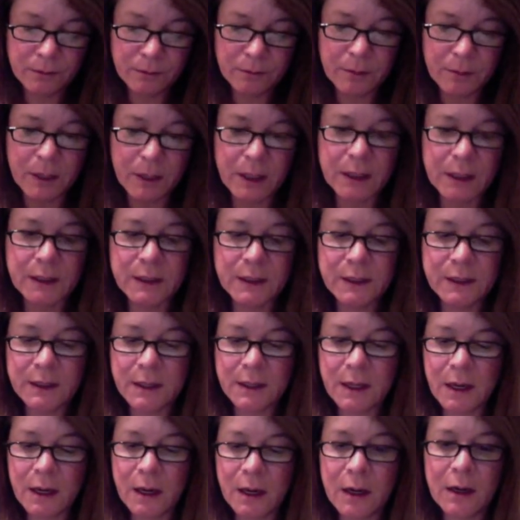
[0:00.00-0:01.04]
Make it
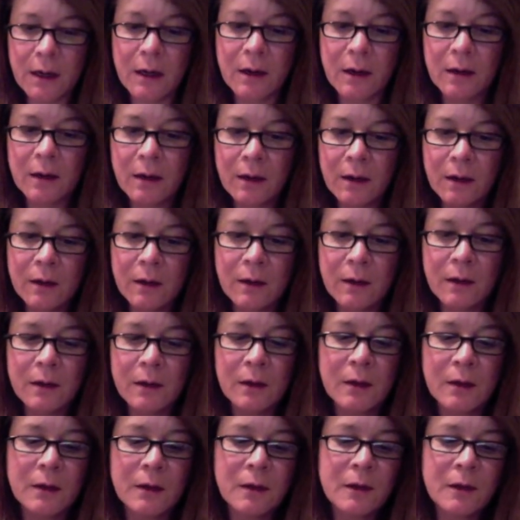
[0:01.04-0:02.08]
snug.
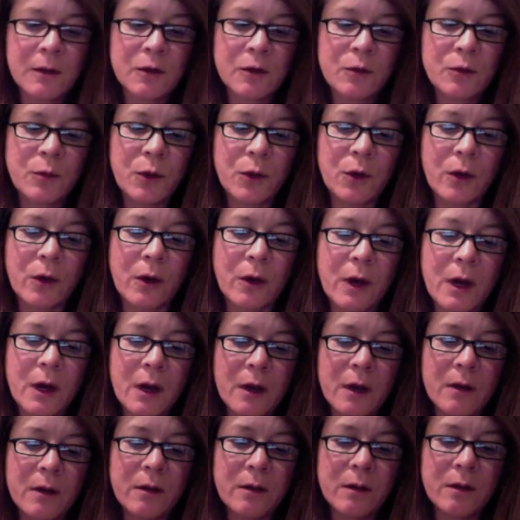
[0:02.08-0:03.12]
Let's put our
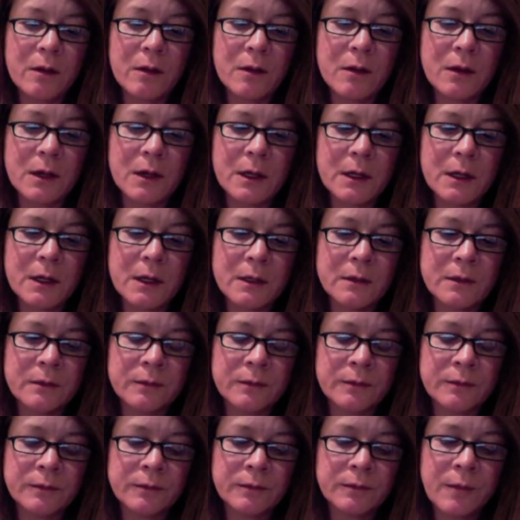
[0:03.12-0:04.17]
cone on.
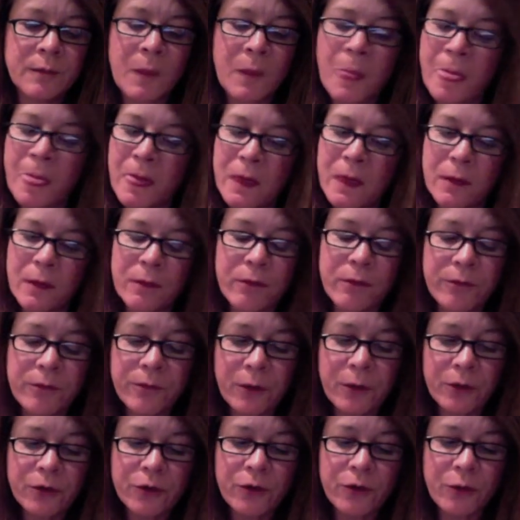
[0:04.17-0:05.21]
The
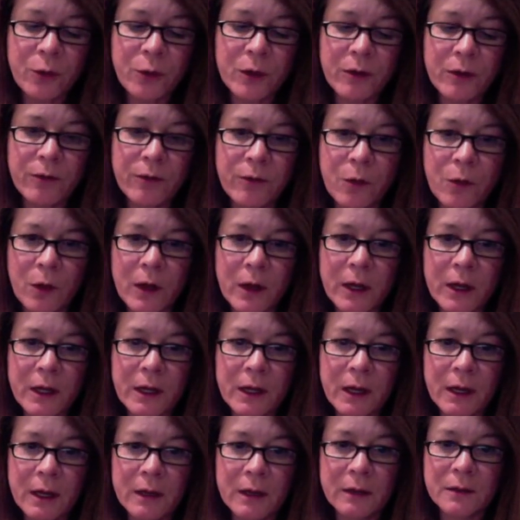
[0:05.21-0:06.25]
first 3 or 4
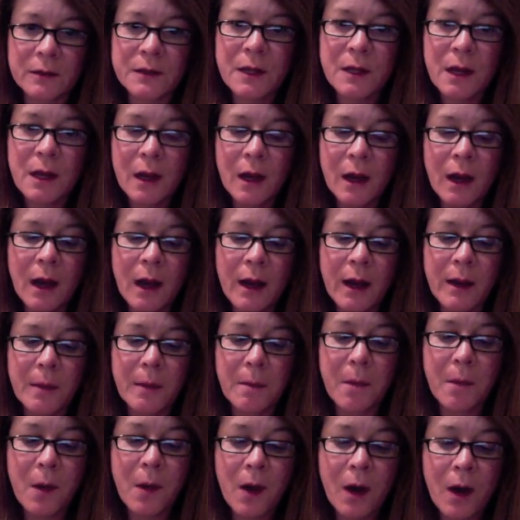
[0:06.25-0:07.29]
inhales, I
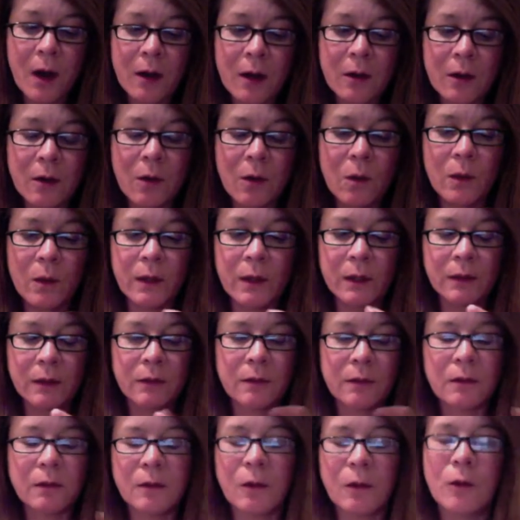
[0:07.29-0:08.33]
am not going,
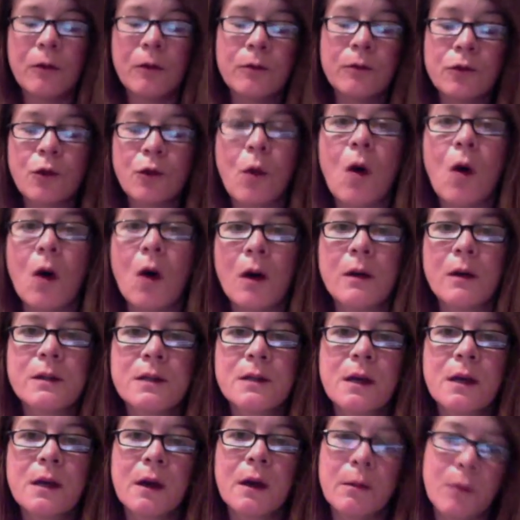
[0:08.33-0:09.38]
or
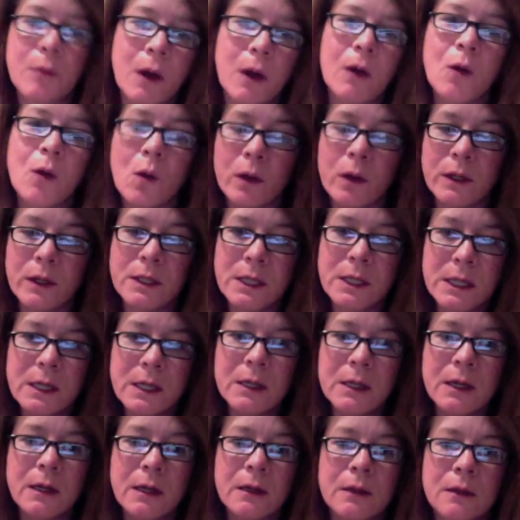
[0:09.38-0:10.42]
draws, I'm not going to
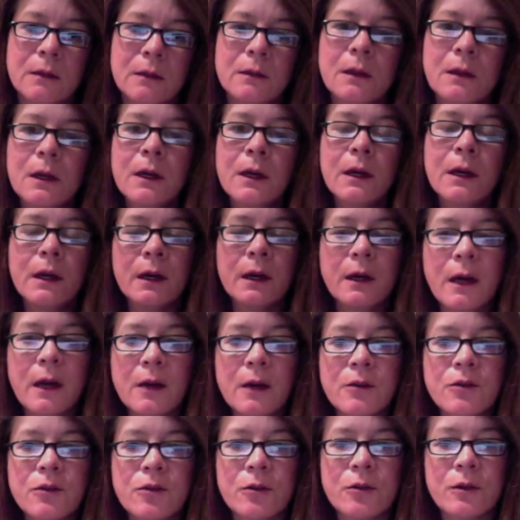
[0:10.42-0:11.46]
inhale in
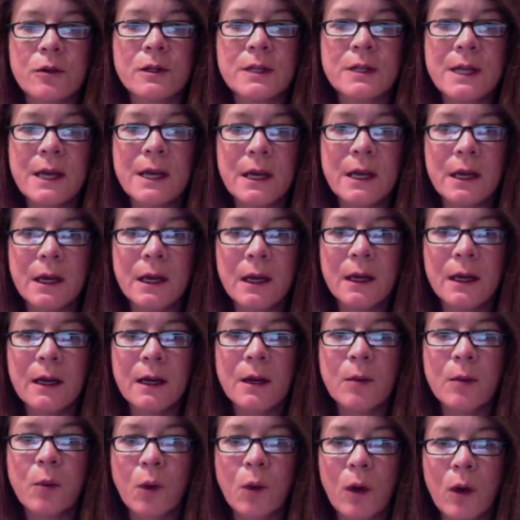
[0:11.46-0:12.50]
case there is any
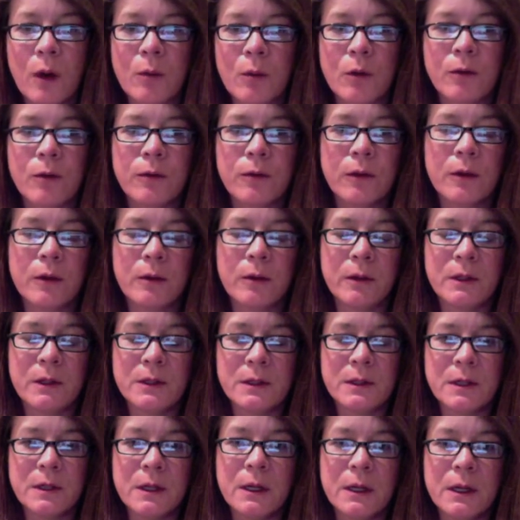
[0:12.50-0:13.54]
primer fluid
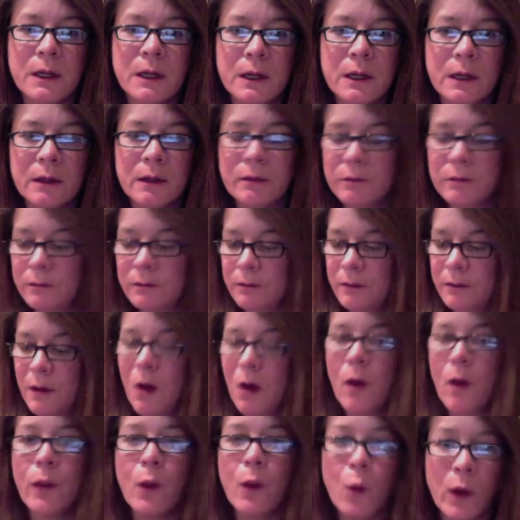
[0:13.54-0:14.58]
sitting
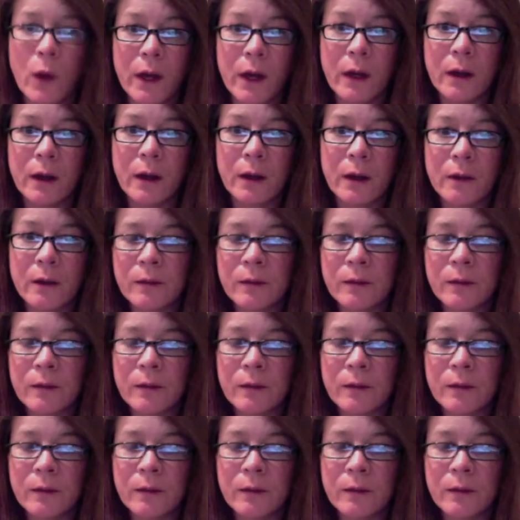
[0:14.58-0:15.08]
on the wick.